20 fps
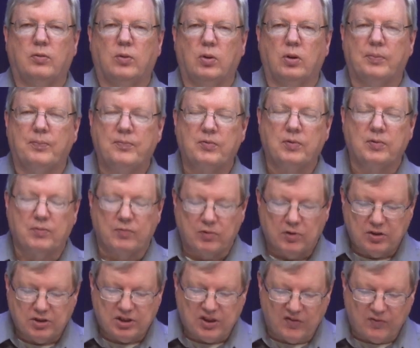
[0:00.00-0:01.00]
for
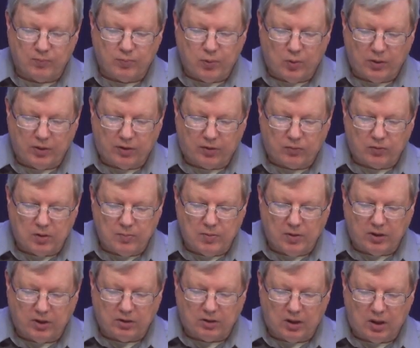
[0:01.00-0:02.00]
$7.3
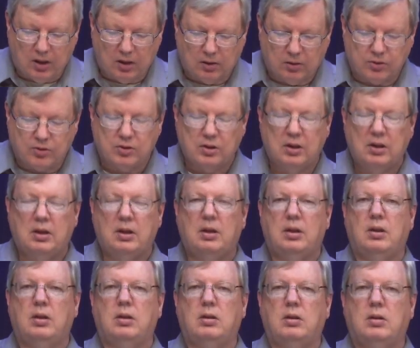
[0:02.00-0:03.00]
million.
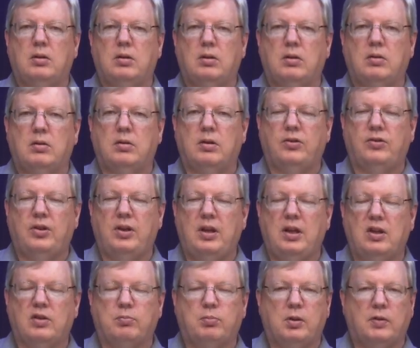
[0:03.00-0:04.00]
The
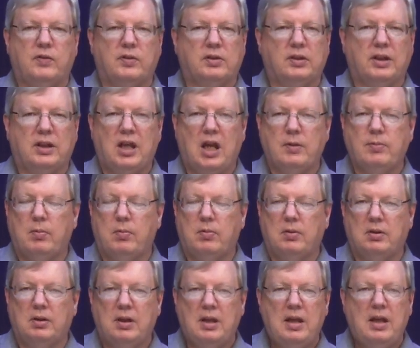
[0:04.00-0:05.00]
city is perfectly
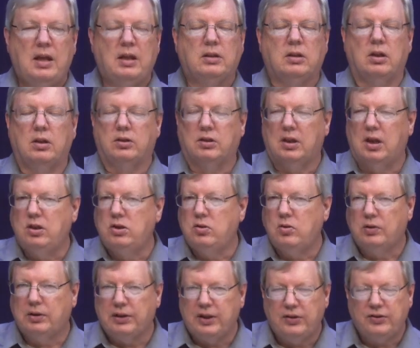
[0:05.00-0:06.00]
capable to
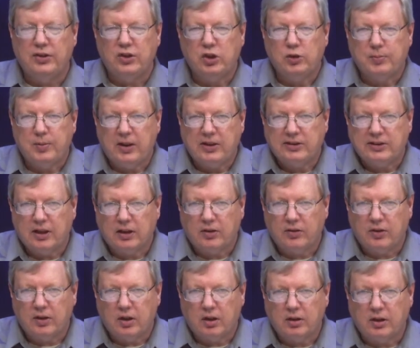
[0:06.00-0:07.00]
continue leasing space like
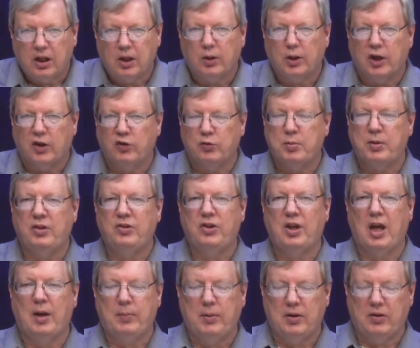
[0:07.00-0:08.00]
they are now. Everybody's
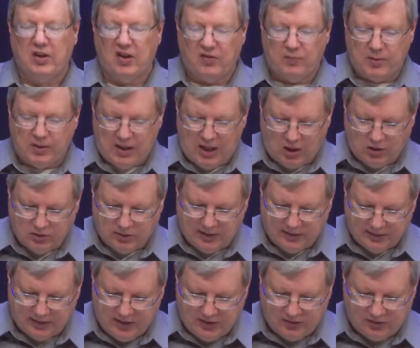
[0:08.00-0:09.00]
happy. They've been actually
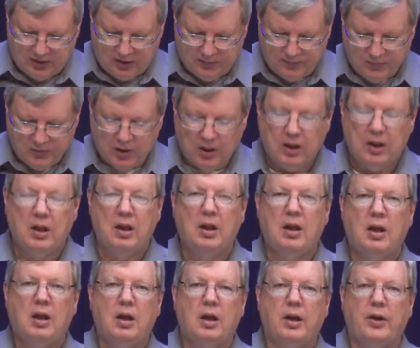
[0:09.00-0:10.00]
leasing
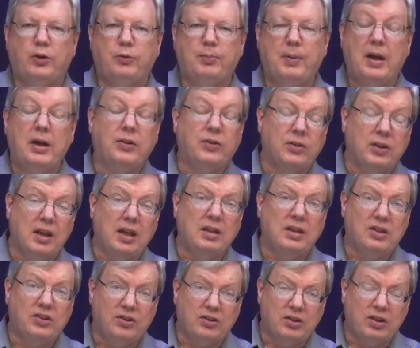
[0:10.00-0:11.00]
a space in
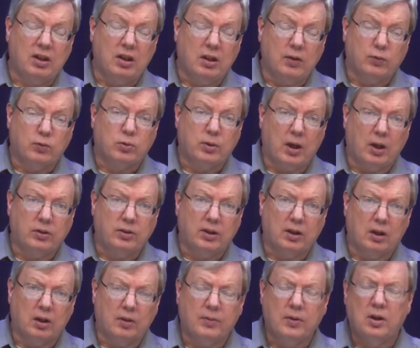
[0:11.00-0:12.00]
the city of
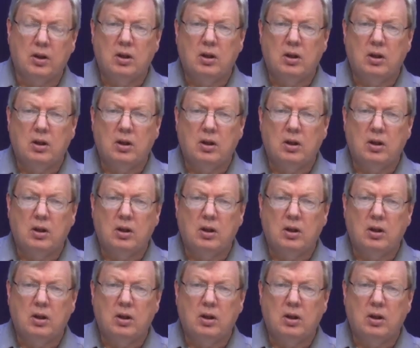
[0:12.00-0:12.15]
Troutdale